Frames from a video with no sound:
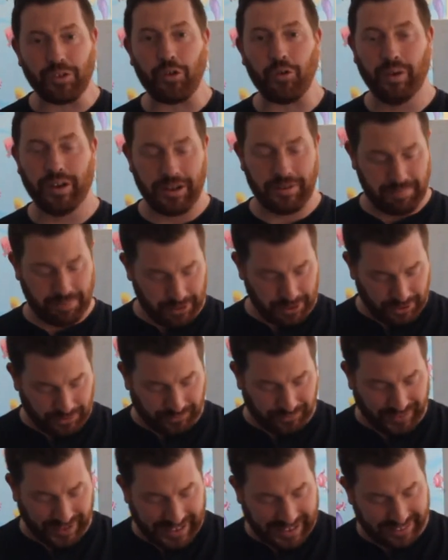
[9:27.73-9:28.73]
When you put your
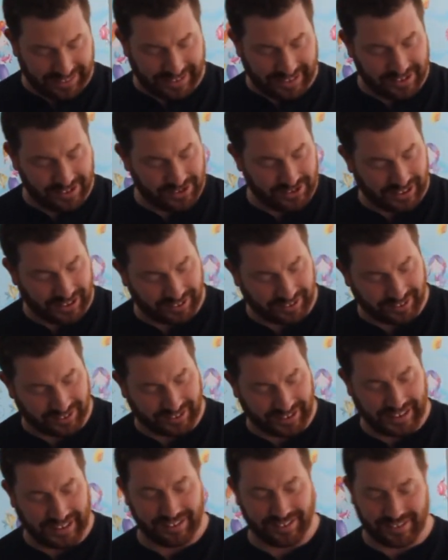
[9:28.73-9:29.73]
faith in
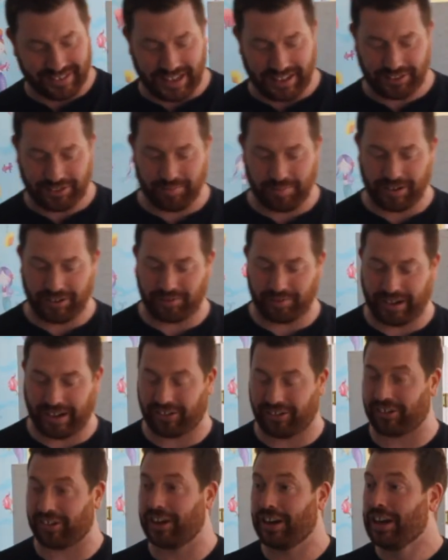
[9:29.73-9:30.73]
Jesus, in his death and
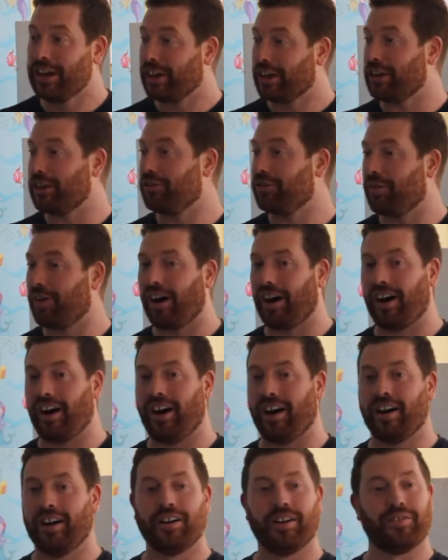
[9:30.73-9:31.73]
resurrection, you
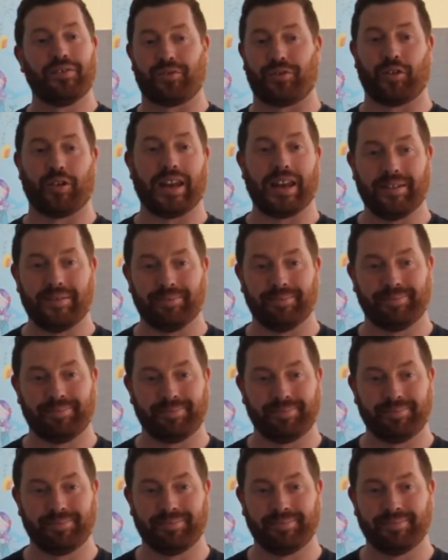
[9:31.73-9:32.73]
are free.
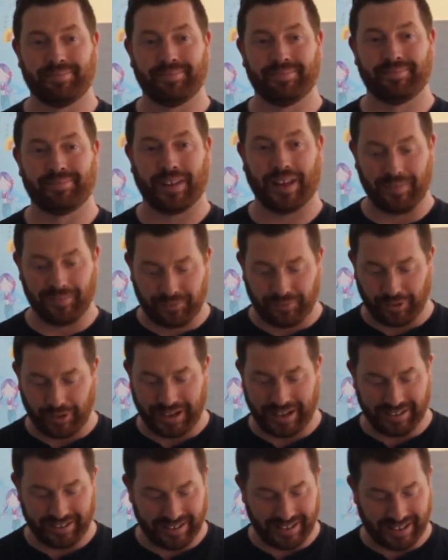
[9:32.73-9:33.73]
And
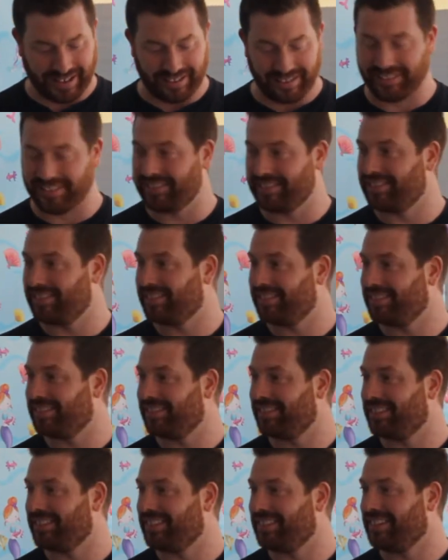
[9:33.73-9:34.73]
free indeed.
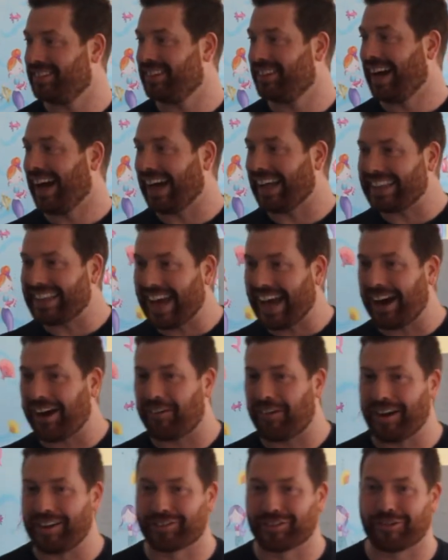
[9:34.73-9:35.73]
And
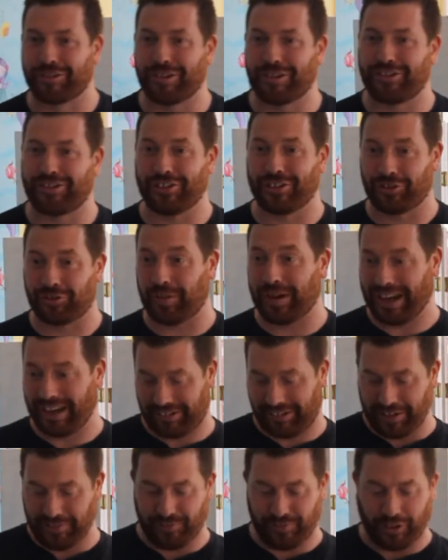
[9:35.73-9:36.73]
now as Christians, we
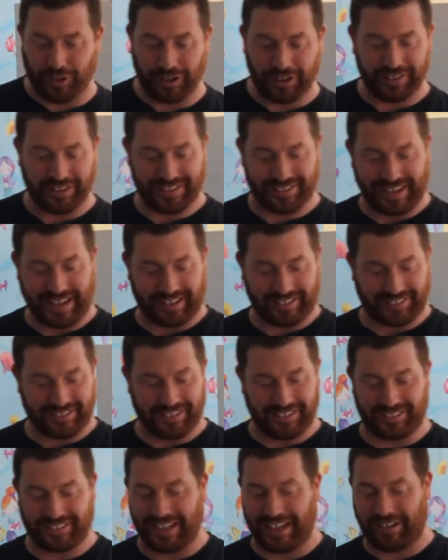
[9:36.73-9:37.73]
actually follow this
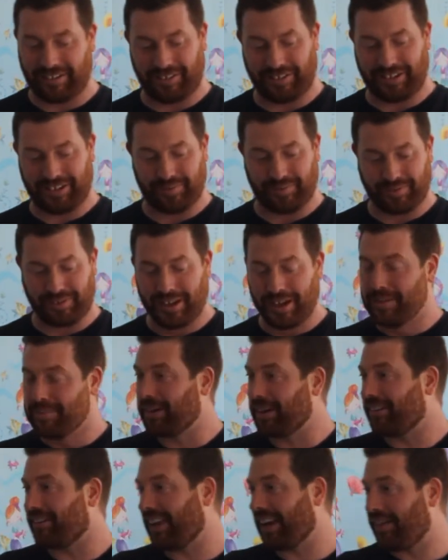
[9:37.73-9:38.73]
Exodus narrative,
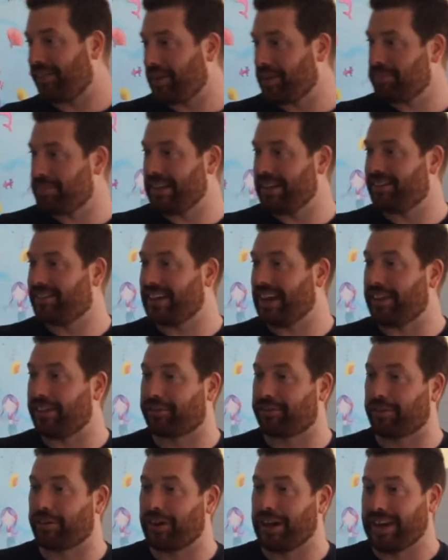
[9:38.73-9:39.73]
because having been set
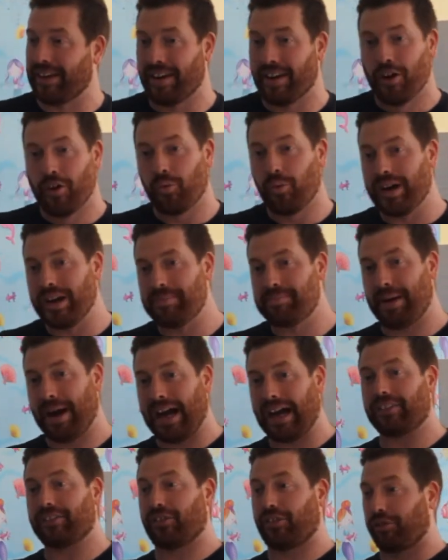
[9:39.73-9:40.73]
free, we
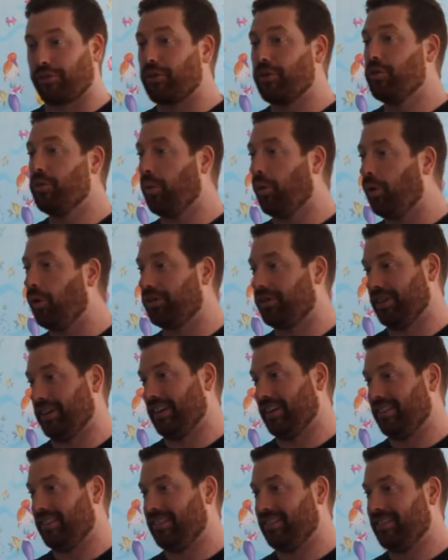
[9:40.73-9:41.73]
pass through
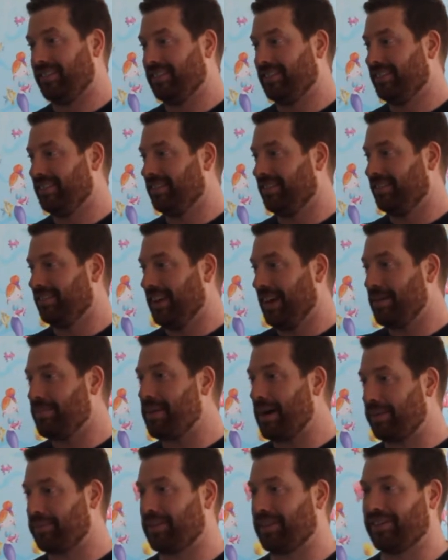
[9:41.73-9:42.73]
water in
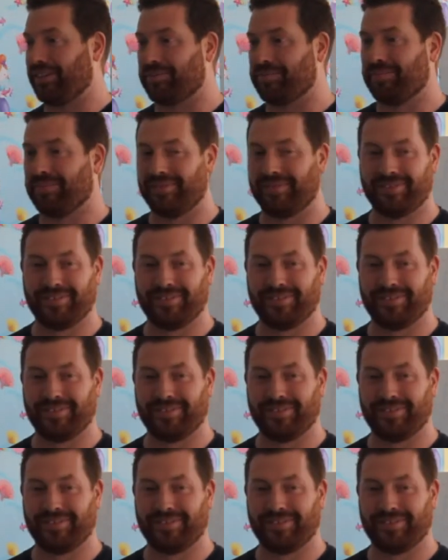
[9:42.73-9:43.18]
baptism.